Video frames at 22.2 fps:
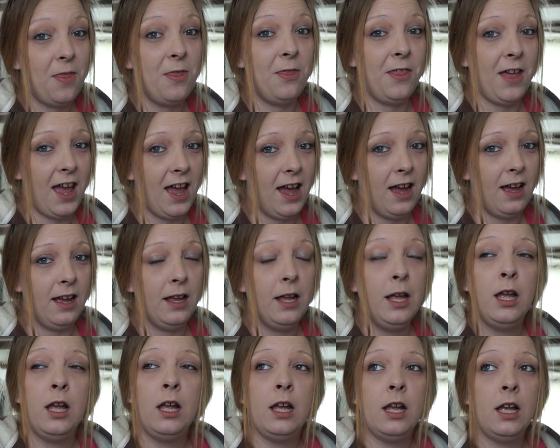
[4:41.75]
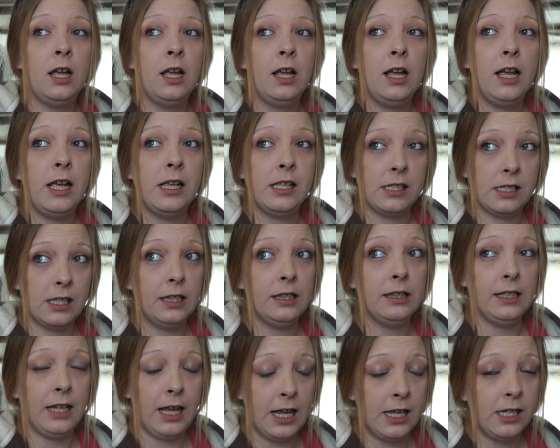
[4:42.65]
that his
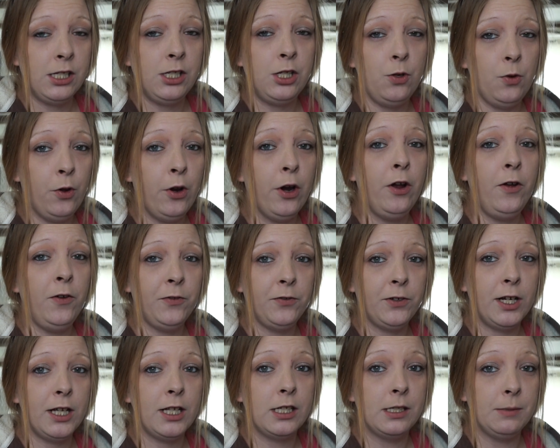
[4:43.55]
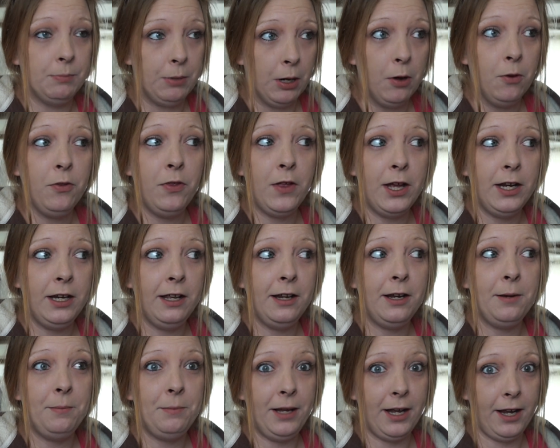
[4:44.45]
last two girlfriends both ended
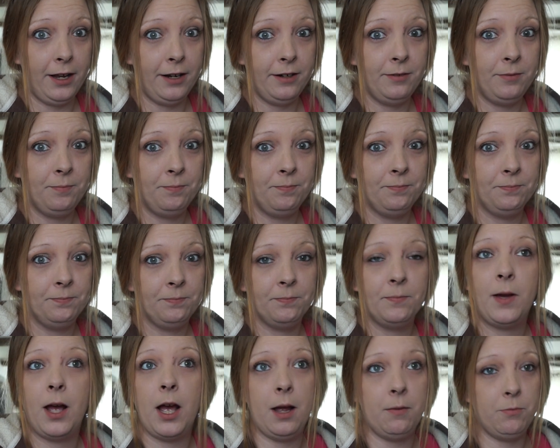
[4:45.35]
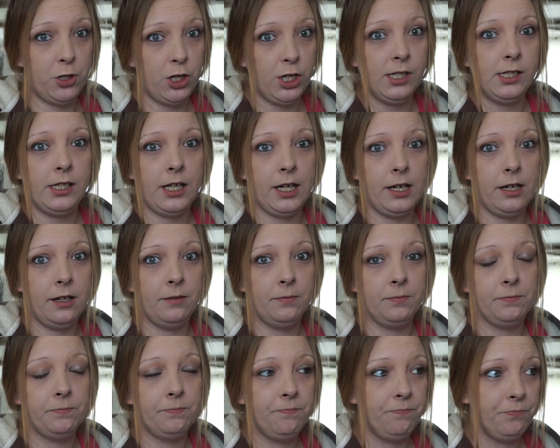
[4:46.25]
up dead. I'm just saying.
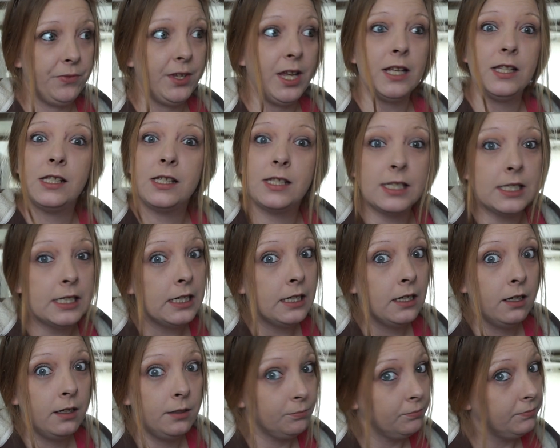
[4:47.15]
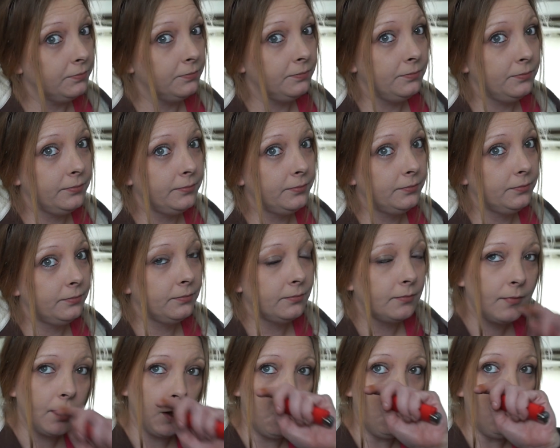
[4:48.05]
That's...
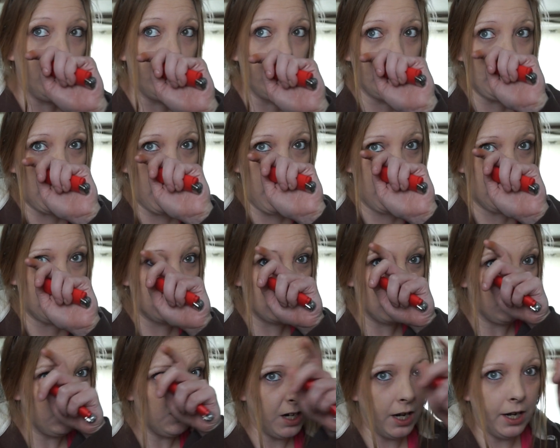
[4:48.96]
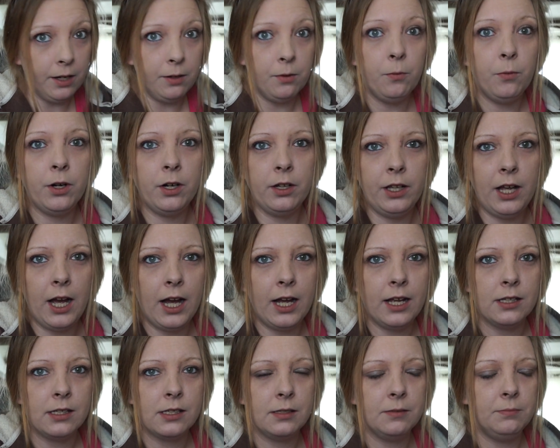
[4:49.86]
What are the odds, right? What are the
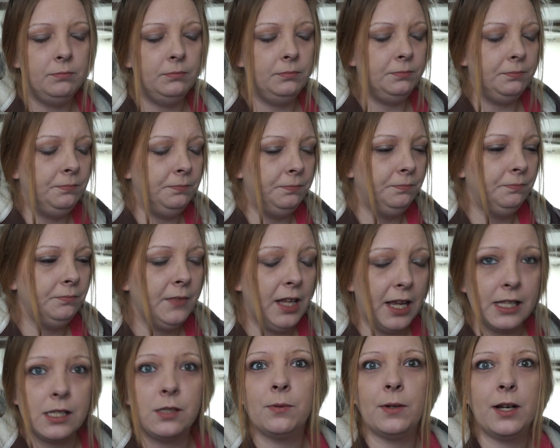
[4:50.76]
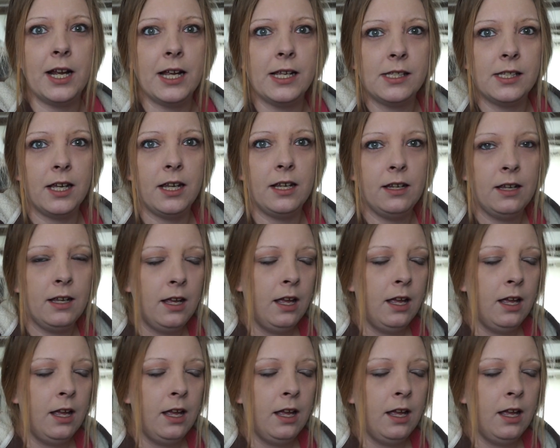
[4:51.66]
odds? That's what I say.